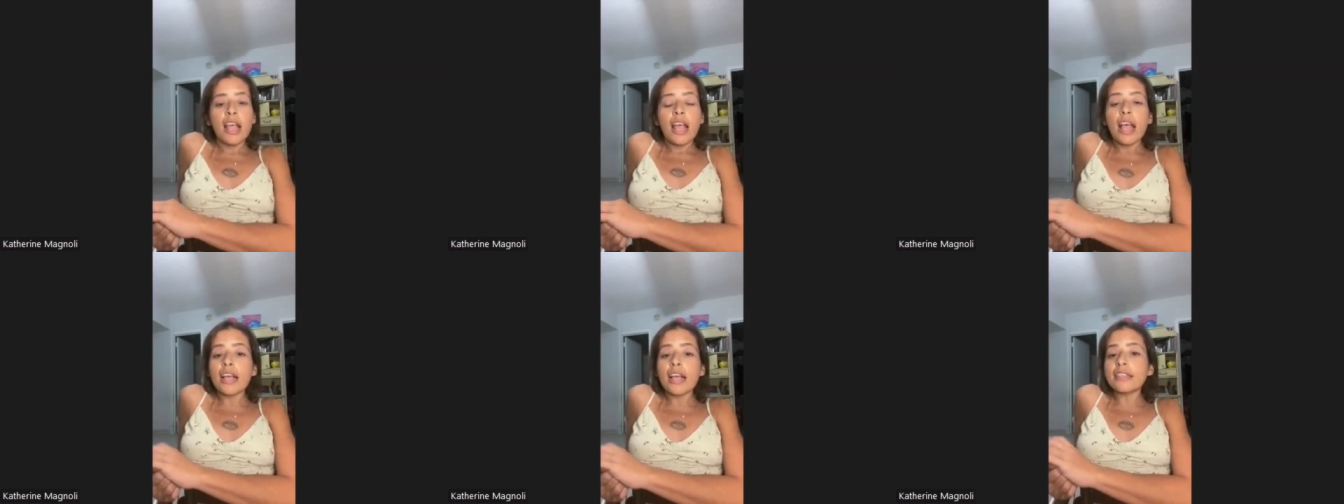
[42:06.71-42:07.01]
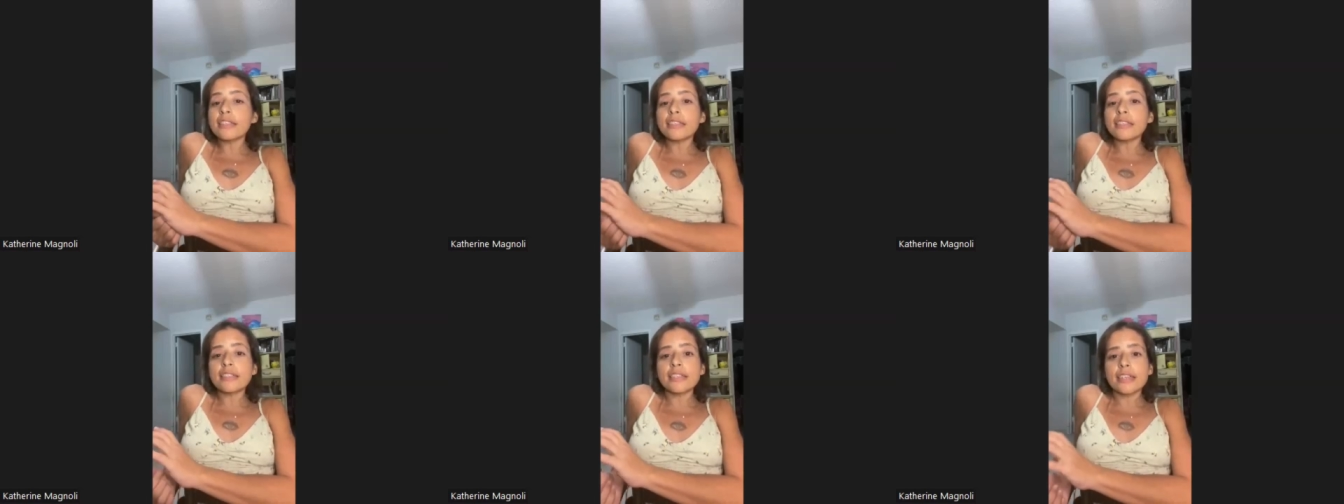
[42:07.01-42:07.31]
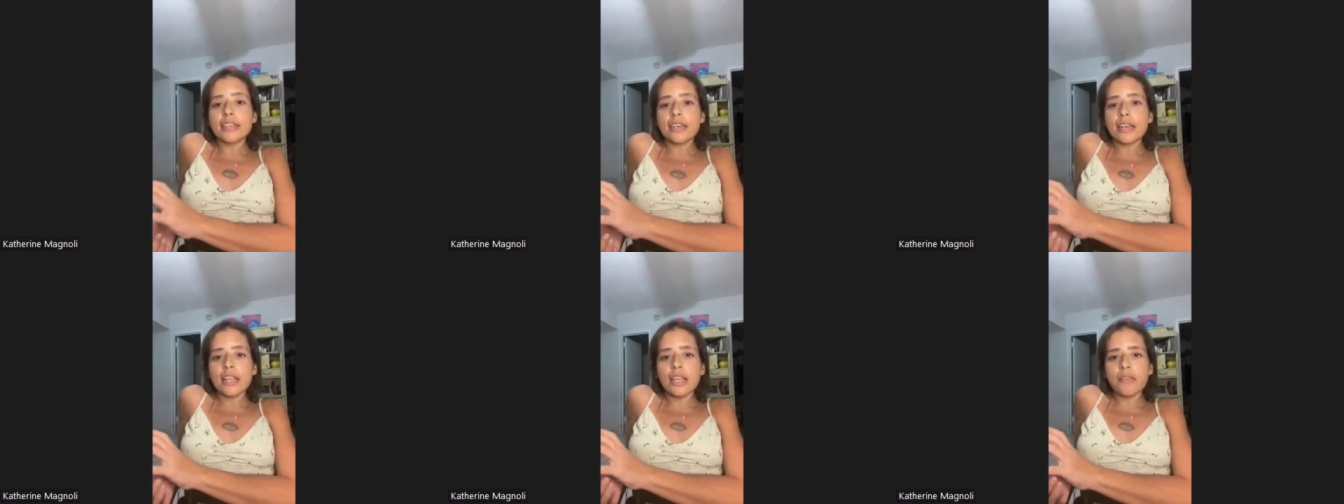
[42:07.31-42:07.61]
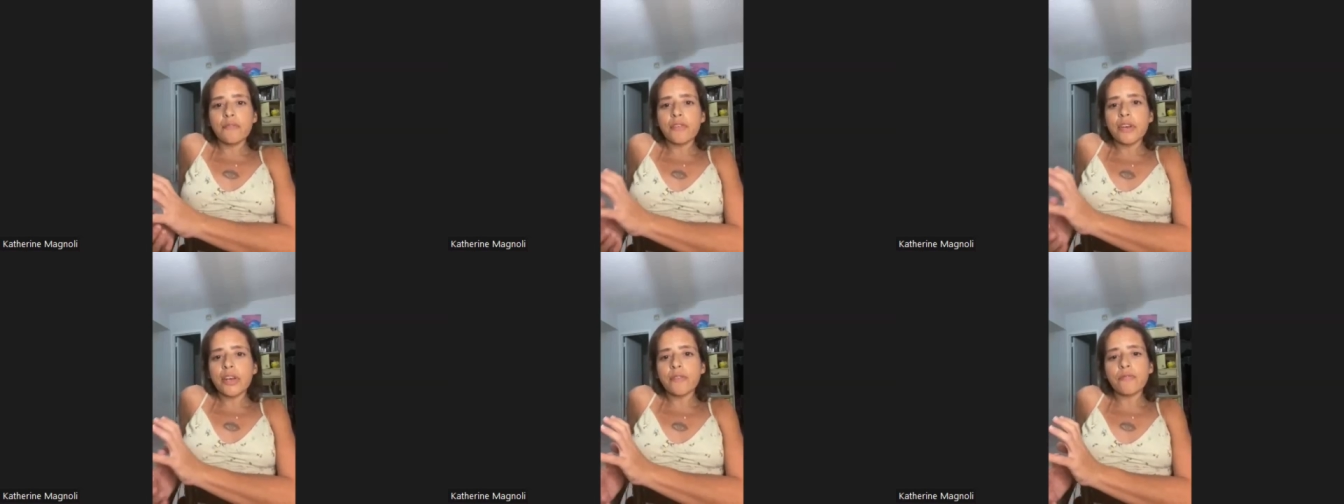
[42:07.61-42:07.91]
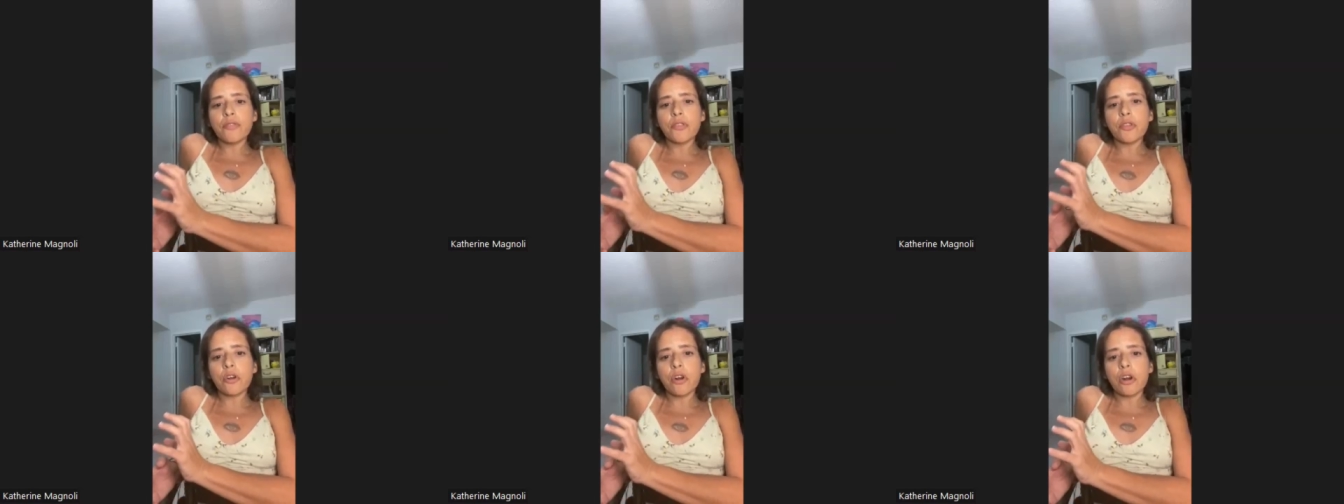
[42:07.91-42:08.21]
hesitant, even
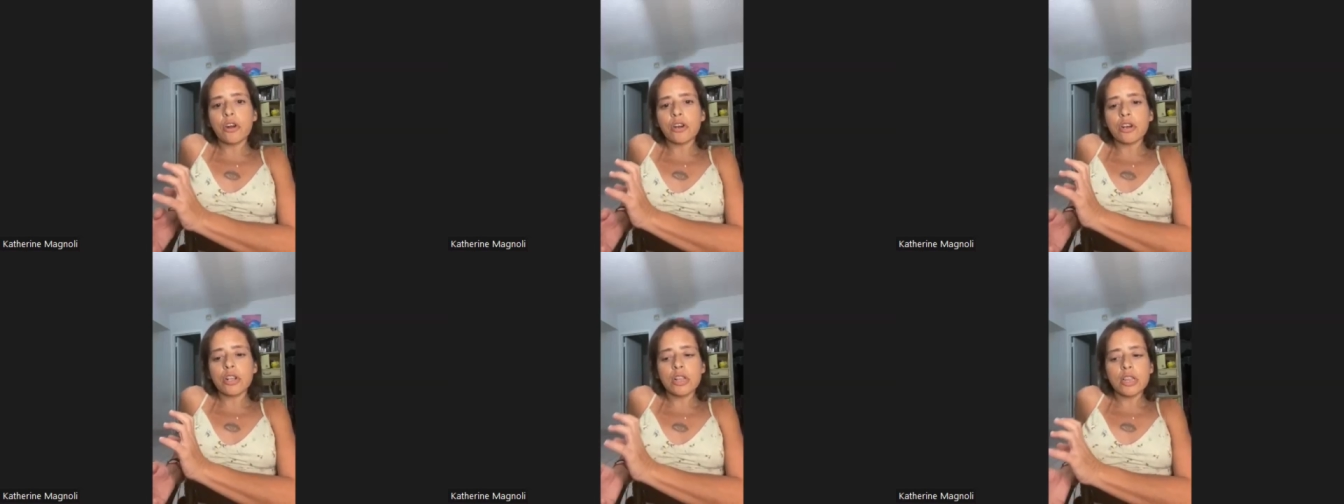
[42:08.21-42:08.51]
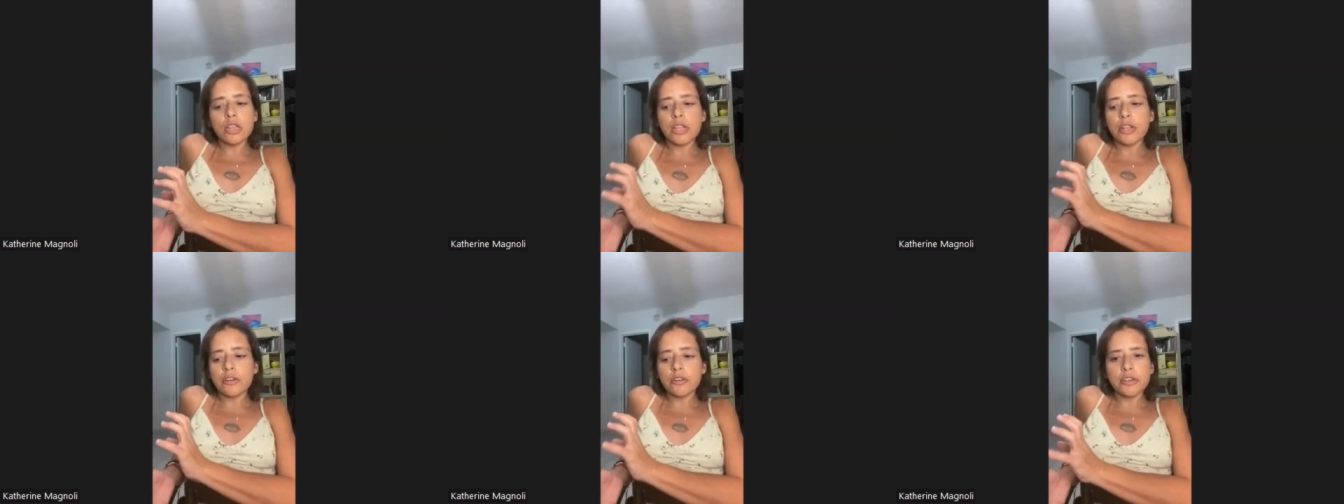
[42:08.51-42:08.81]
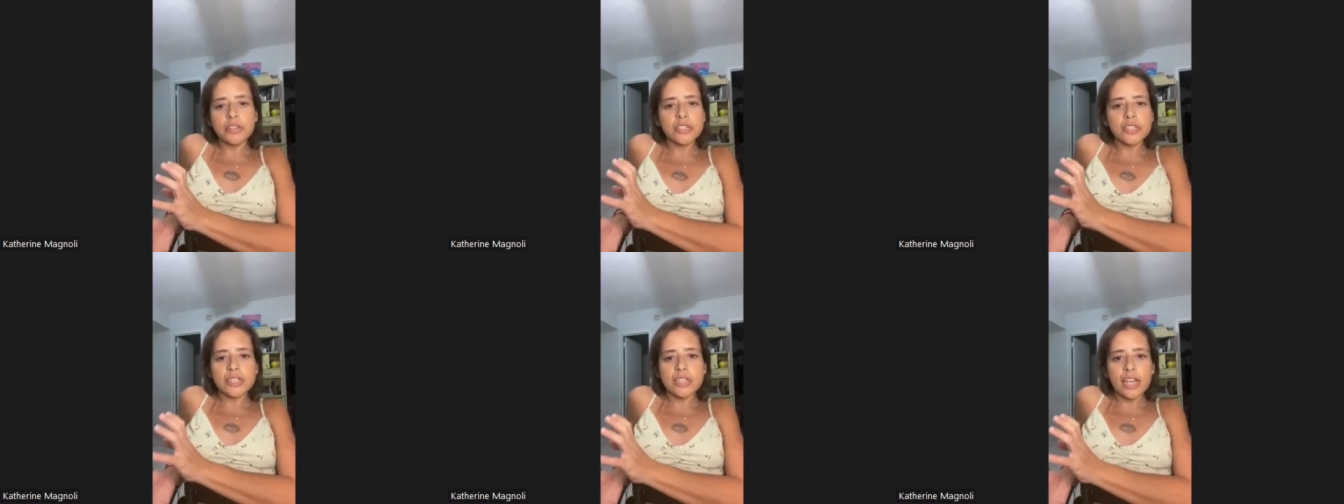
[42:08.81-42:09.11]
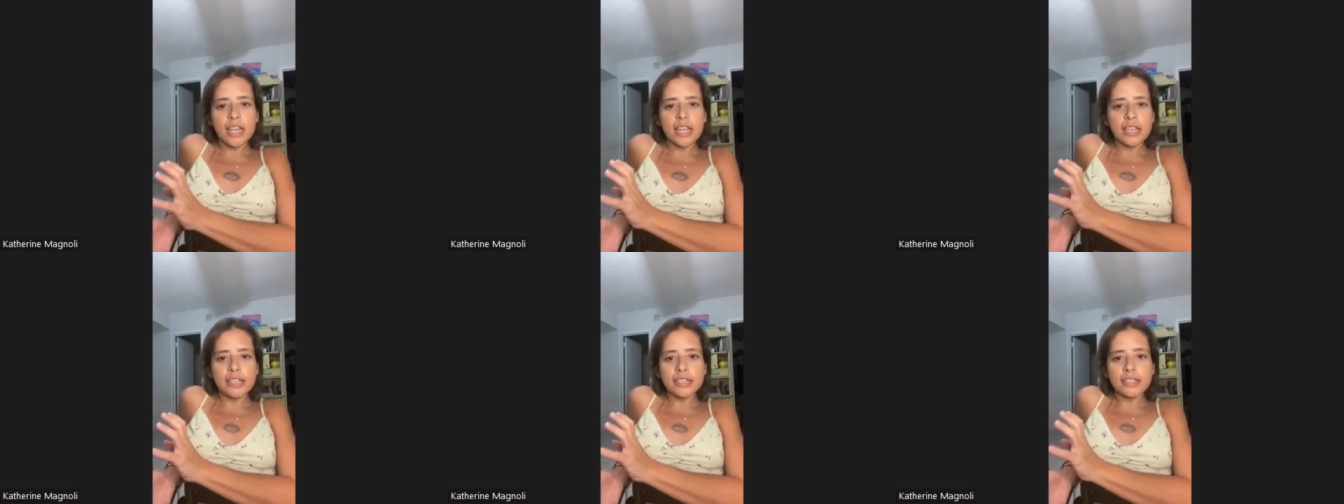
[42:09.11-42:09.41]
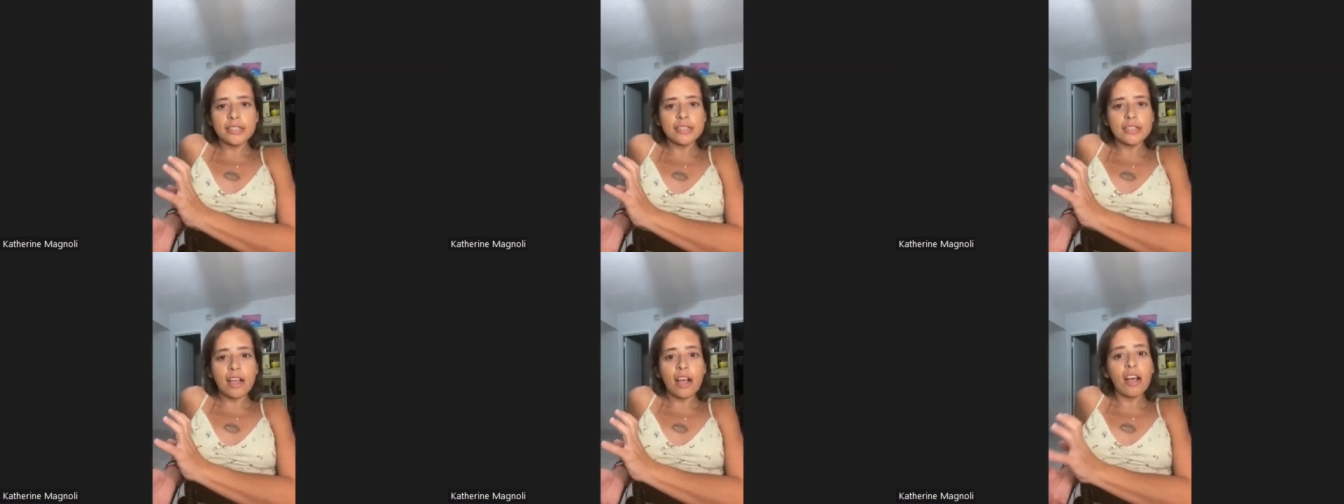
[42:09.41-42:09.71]
if there are clear as day
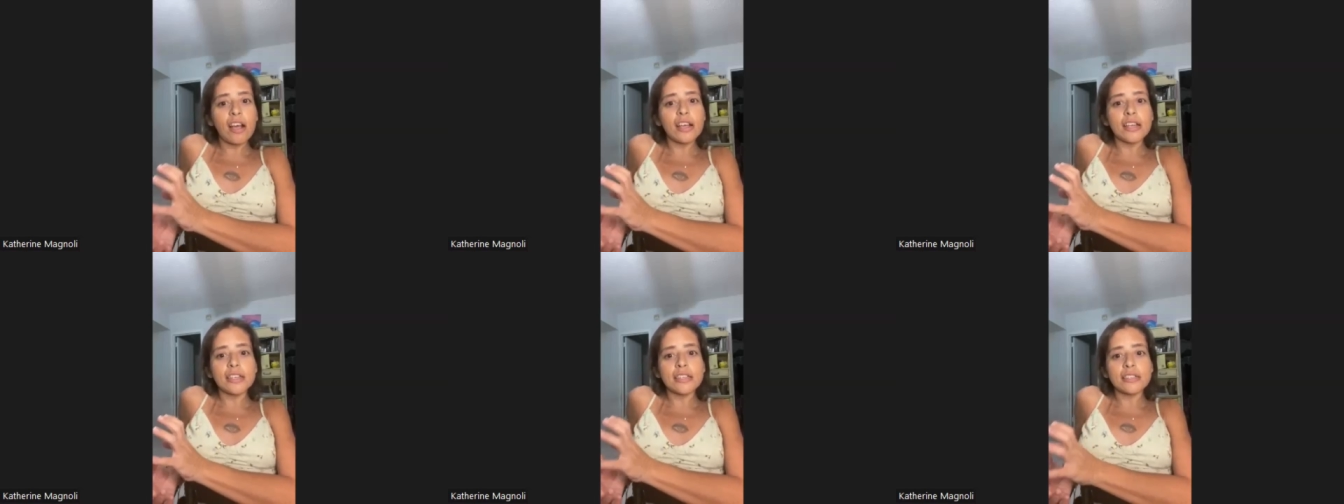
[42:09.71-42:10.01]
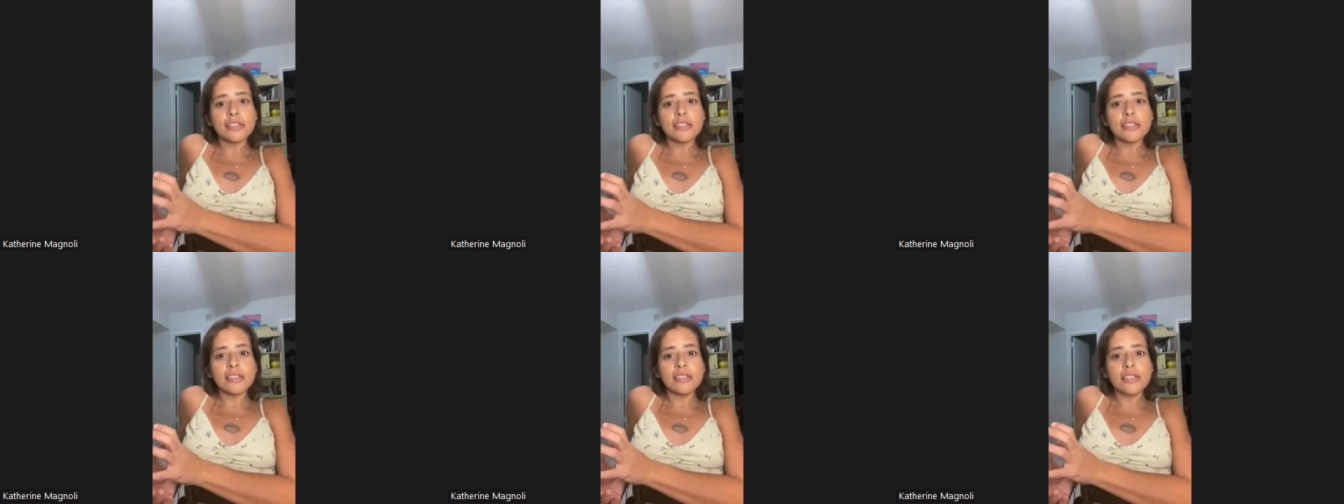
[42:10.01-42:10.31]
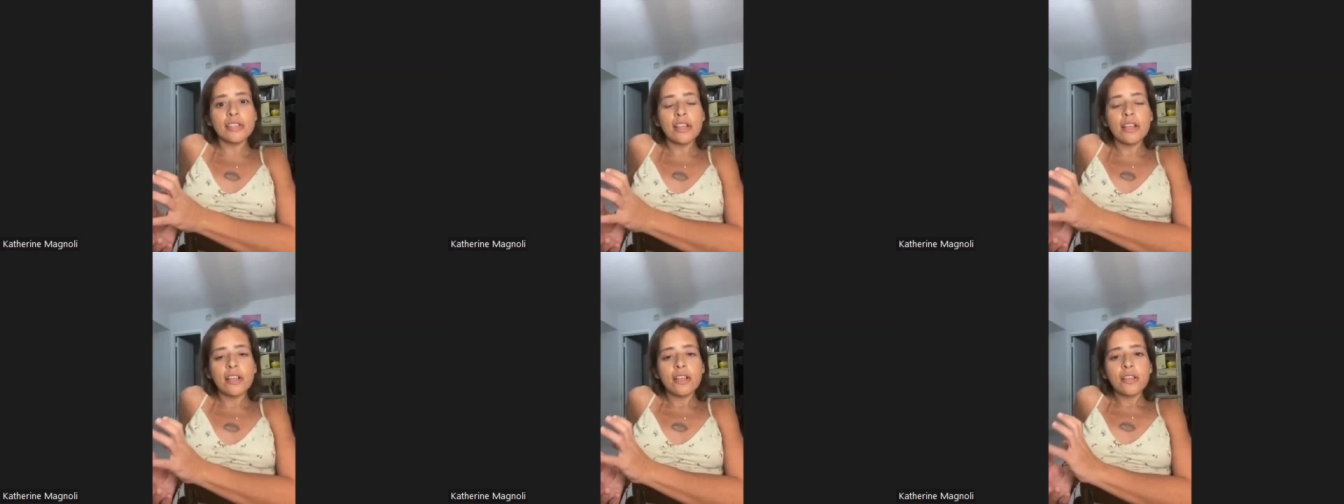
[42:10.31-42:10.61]
signs,